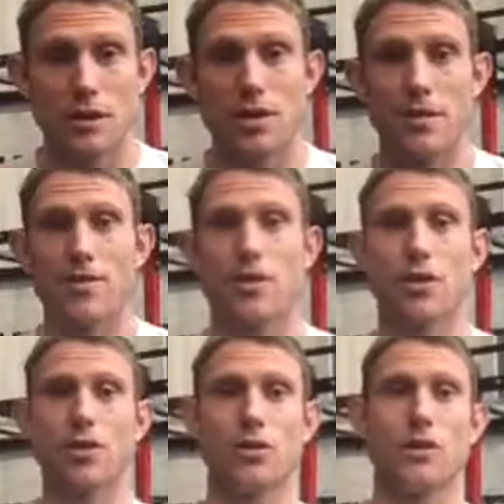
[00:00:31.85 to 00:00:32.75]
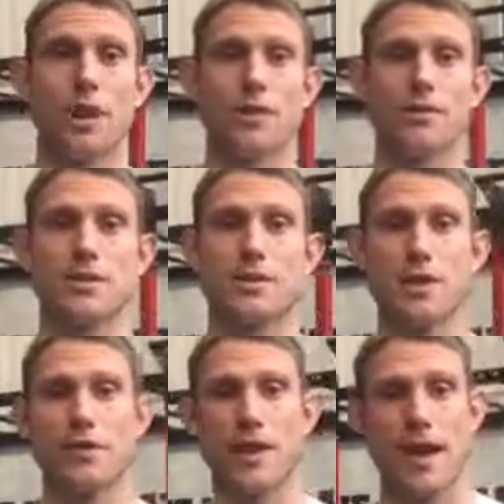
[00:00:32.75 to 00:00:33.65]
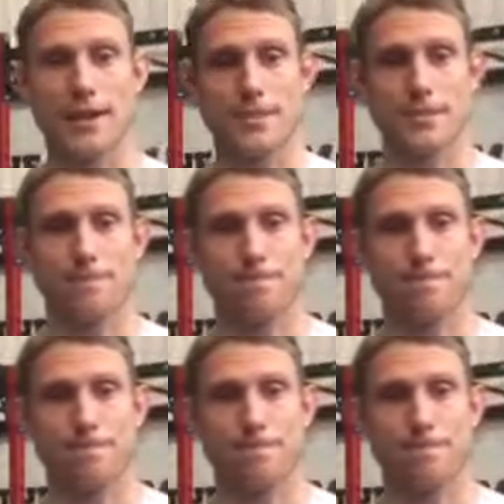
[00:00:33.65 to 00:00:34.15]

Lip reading: and then you kind of look after yourself last,